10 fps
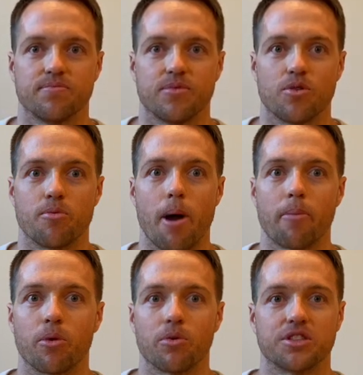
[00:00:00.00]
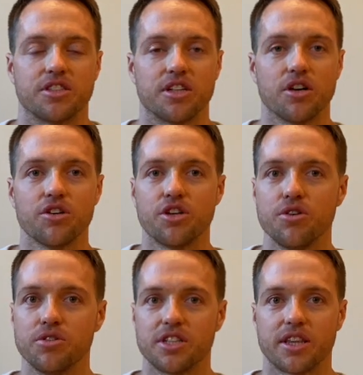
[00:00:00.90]
Remember, we're still
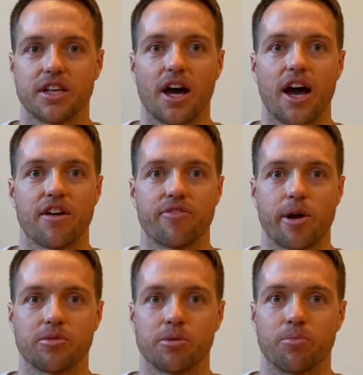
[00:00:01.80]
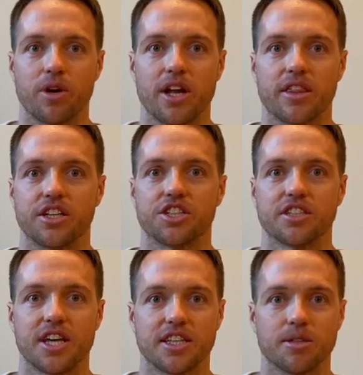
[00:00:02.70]
using the diaphragm to breathe. It
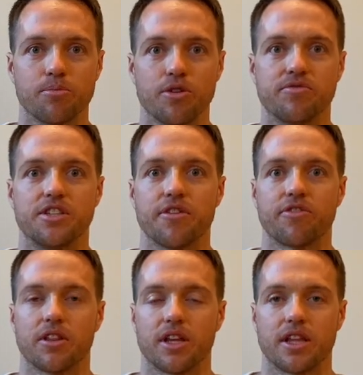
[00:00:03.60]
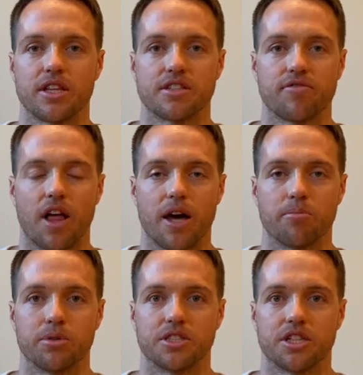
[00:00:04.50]
just has to move differently in this flattened
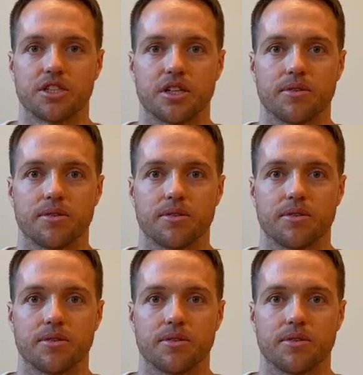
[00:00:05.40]
position.